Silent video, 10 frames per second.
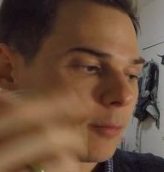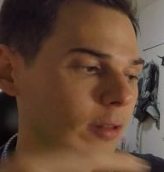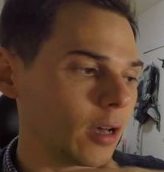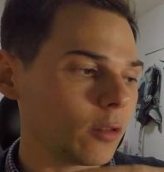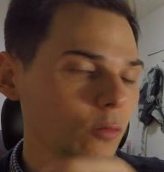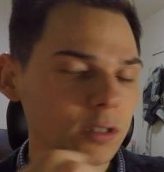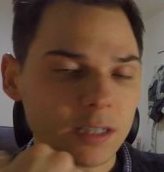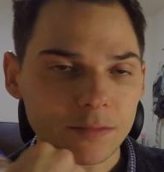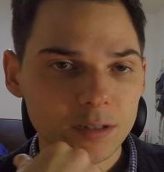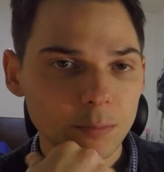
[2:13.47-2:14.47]
of the other ones
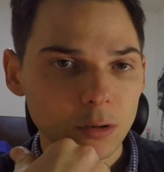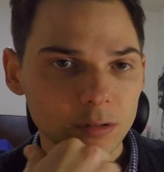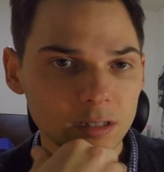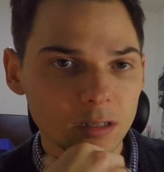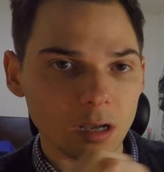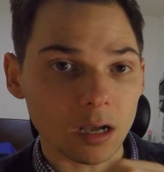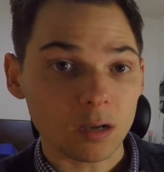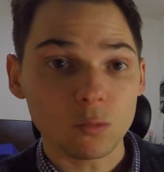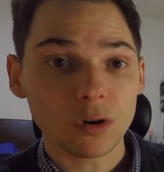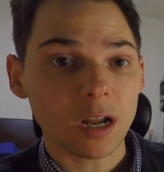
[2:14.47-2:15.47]
I've smoked
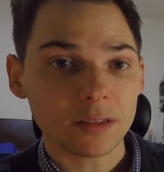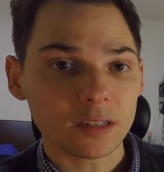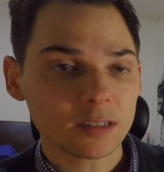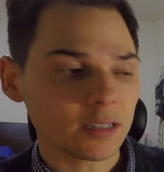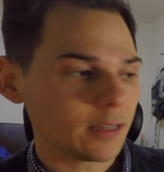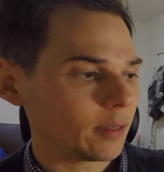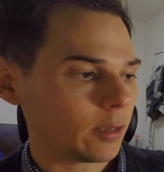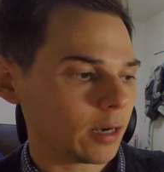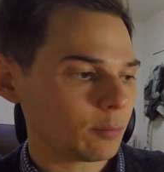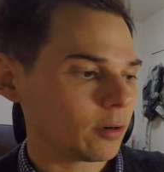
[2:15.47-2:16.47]
were not this tight. They
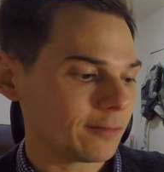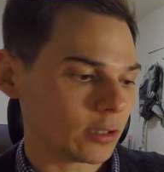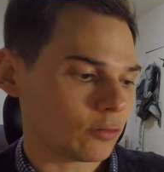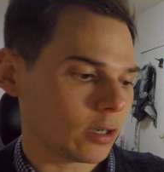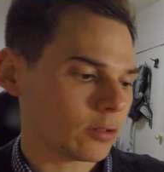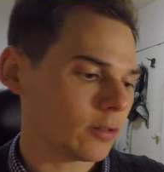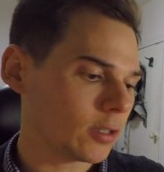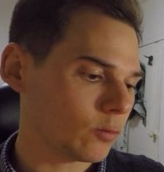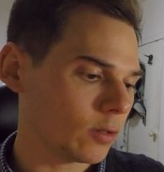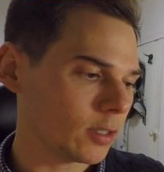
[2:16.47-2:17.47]
had a perfect draw. So
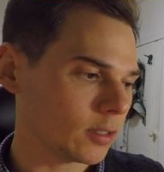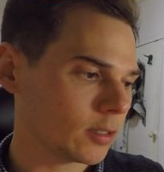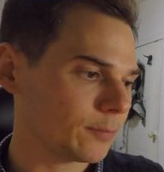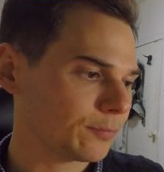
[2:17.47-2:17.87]
this one is